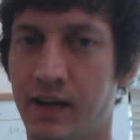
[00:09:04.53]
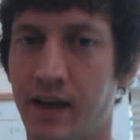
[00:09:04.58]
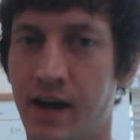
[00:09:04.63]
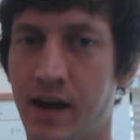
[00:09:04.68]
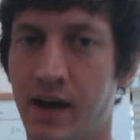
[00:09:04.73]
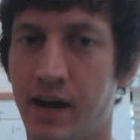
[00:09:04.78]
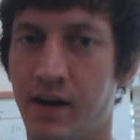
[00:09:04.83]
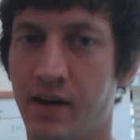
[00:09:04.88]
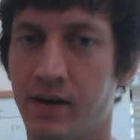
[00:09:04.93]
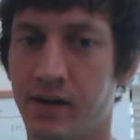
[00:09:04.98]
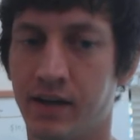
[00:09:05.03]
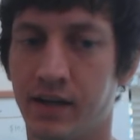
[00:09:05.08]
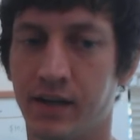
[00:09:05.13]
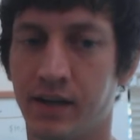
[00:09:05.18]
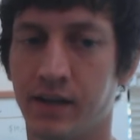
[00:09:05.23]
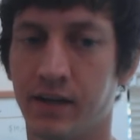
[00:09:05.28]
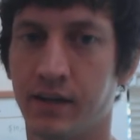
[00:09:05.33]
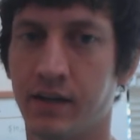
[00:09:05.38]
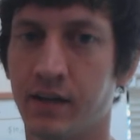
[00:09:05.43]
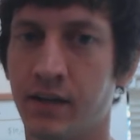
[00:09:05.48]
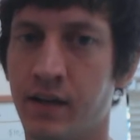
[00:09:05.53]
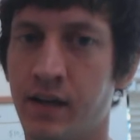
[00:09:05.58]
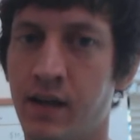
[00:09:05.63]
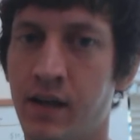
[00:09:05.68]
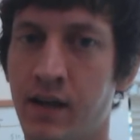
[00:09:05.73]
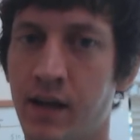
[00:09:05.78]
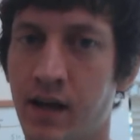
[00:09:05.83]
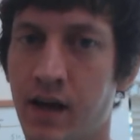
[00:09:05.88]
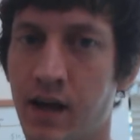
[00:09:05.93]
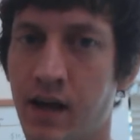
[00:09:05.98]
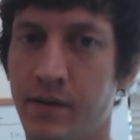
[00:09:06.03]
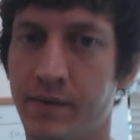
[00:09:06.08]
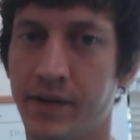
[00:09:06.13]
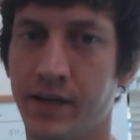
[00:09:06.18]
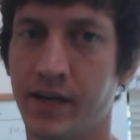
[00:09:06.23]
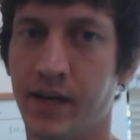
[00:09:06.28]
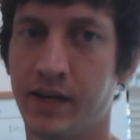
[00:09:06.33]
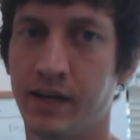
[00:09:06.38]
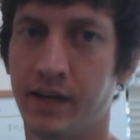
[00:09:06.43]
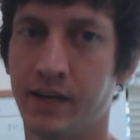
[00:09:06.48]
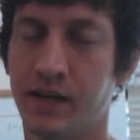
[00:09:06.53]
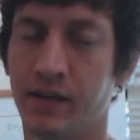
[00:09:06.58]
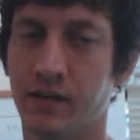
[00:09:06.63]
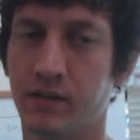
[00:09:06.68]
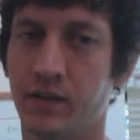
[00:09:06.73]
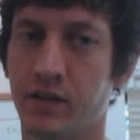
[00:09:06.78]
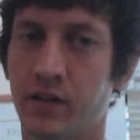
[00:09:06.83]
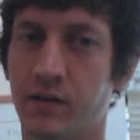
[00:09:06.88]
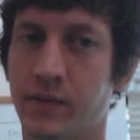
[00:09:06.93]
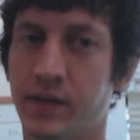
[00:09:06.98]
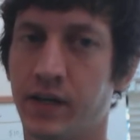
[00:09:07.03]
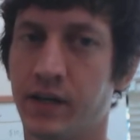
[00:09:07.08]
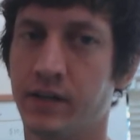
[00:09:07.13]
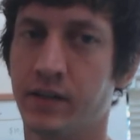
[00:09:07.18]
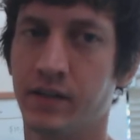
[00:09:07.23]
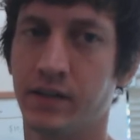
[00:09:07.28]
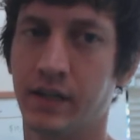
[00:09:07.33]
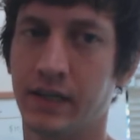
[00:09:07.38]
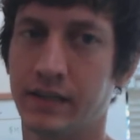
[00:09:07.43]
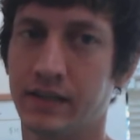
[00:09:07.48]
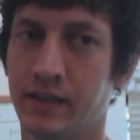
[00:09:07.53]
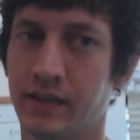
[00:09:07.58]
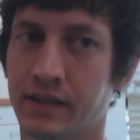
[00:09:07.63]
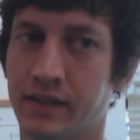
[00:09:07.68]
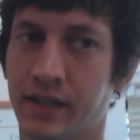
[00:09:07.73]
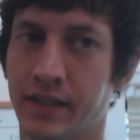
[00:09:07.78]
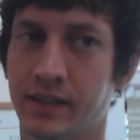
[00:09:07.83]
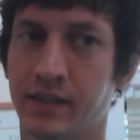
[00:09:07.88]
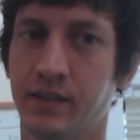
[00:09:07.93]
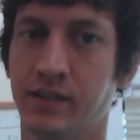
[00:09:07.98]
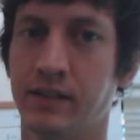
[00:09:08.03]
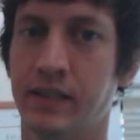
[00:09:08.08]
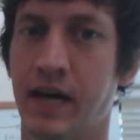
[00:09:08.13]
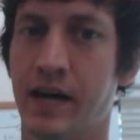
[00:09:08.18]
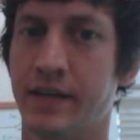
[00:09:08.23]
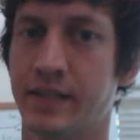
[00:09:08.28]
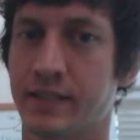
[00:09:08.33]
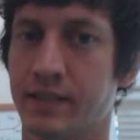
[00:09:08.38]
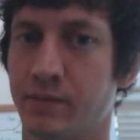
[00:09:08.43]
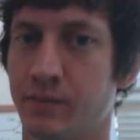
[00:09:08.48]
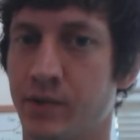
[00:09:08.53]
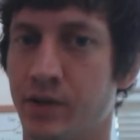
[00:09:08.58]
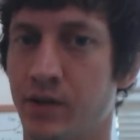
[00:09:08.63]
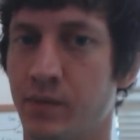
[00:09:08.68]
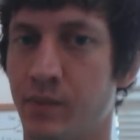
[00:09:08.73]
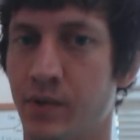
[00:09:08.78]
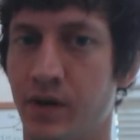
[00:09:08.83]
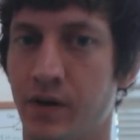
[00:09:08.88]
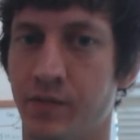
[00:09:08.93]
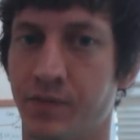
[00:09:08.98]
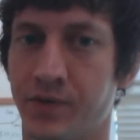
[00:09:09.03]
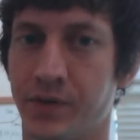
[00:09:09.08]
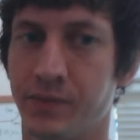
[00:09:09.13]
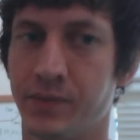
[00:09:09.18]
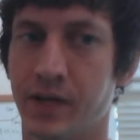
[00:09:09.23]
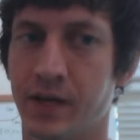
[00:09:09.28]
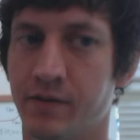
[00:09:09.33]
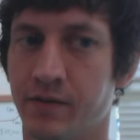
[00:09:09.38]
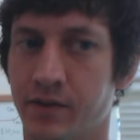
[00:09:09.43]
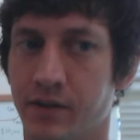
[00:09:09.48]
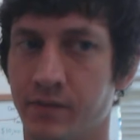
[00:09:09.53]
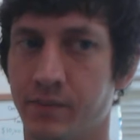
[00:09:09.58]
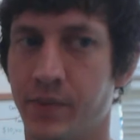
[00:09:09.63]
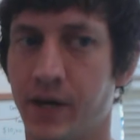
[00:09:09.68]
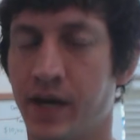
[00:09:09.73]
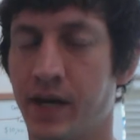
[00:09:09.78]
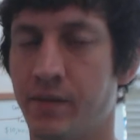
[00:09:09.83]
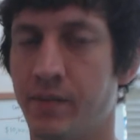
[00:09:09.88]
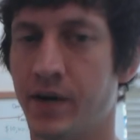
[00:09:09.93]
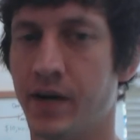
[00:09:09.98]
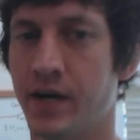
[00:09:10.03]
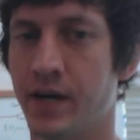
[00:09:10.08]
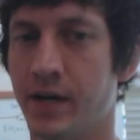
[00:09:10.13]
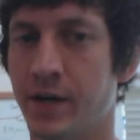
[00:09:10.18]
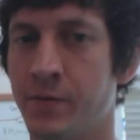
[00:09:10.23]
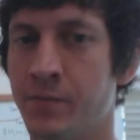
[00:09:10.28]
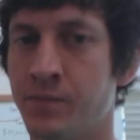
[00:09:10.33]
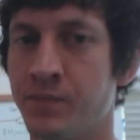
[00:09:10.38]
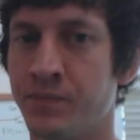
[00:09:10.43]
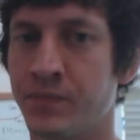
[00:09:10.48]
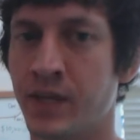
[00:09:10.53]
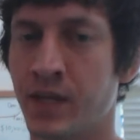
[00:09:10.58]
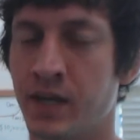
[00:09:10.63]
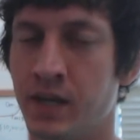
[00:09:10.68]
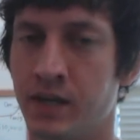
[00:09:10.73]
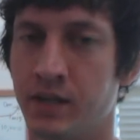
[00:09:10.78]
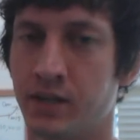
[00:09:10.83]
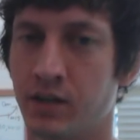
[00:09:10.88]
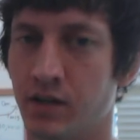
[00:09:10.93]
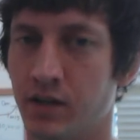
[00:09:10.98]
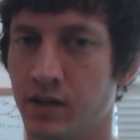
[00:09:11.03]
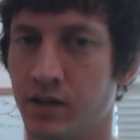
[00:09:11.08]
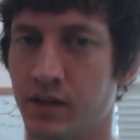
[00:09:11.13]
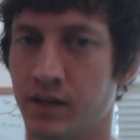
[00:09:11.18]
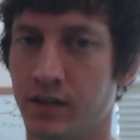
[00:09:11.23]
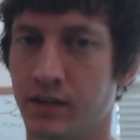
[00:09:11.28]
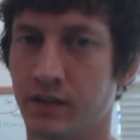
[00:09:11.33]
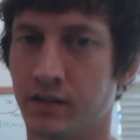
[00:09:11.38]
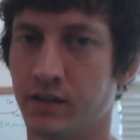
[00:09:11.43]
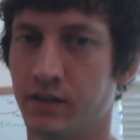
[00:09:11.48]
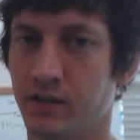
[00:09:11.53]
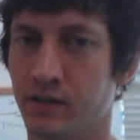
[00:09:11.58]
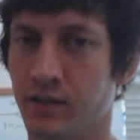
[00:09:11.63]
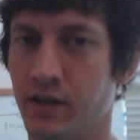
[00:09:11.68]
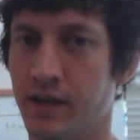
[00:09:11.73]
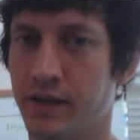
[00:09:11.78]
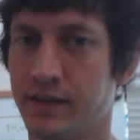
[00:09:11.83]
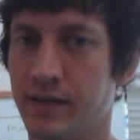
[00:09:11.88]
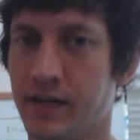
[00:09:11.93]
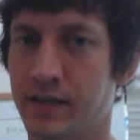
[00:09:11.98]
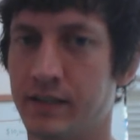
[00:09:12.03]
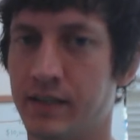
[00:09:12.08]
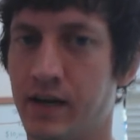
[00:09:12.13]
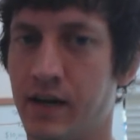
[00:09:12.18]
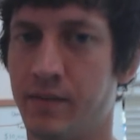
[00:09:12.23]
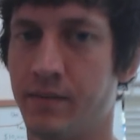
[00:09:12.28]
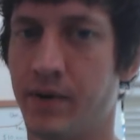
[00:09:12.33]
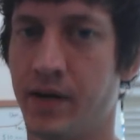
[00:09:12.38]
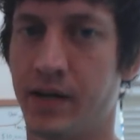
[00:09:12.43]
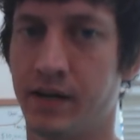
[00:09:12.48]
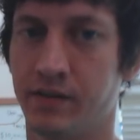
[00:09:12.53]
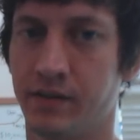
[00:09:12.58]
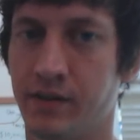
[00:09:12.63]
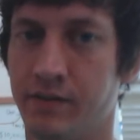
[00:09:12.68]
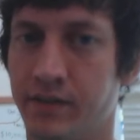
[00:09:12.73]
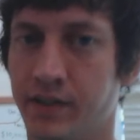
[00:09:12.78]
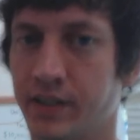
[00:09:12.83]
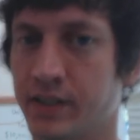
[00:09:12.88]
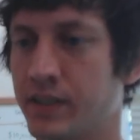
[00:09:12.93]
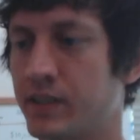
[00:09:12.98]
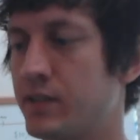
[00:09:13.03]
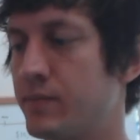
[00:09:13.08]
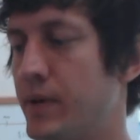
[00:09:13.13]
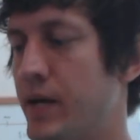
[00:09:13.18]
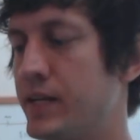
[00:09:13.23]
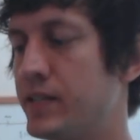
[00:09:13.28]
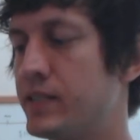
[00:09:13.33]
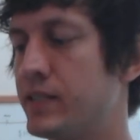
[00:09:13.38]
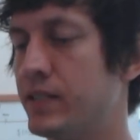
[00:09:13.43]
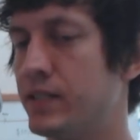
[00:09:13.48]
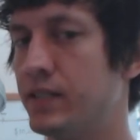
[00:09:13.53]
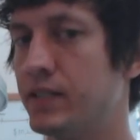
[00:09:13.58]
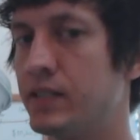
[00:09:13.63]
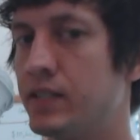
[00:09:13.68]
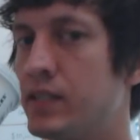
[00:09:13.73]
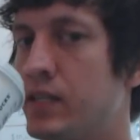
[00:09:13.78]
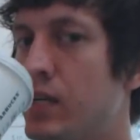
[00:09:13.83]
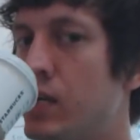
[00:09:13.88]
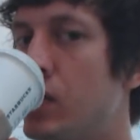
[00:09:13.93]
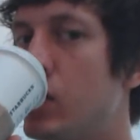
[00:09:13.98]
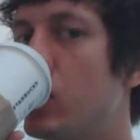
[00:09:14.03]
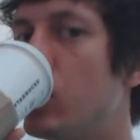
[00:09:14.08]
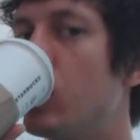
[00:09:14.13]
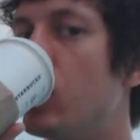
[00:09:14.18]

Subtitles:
it out, and I mean I needed a little bit under, I think like 2,000 per month to be able to pay my current, at that time, my living expenses.